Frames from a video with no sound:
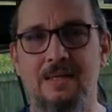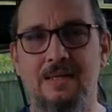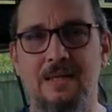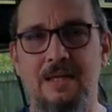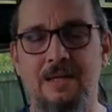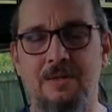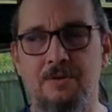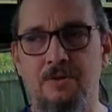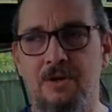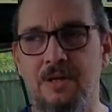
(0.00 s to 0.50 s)

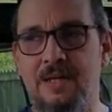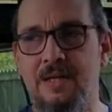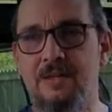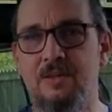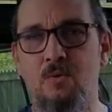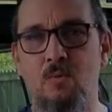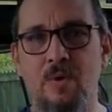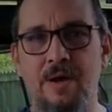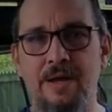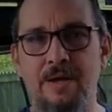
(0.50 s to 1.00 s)
either get in the
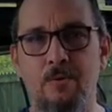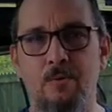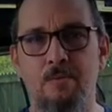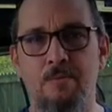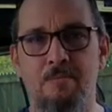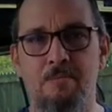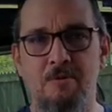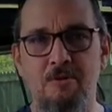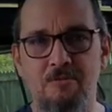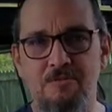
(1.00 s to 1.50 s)
way or
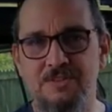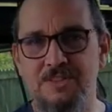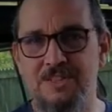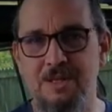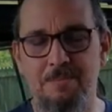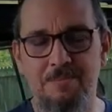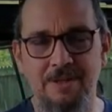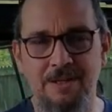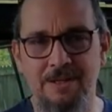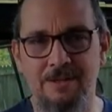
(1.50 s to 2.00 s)
remove
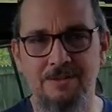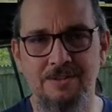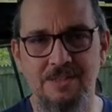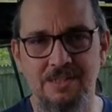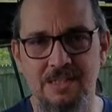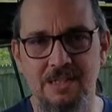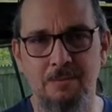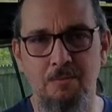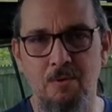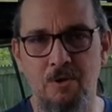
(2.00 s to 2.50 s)
something else that
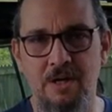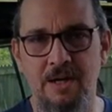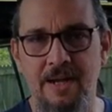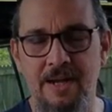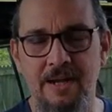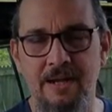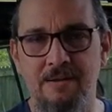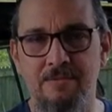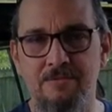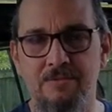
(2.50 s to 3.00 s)
I want to
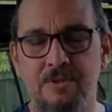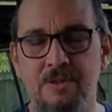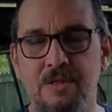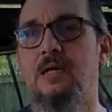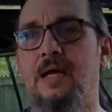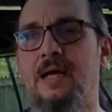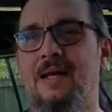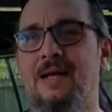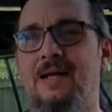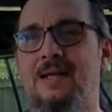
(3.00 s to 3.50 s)
have.
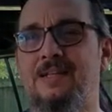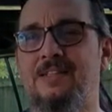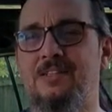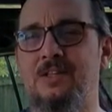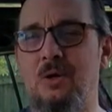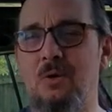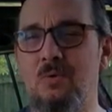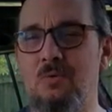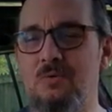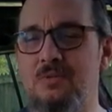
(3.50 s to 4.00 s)
And I
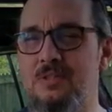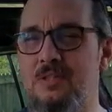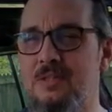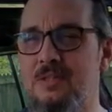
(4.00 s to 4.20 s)
don't,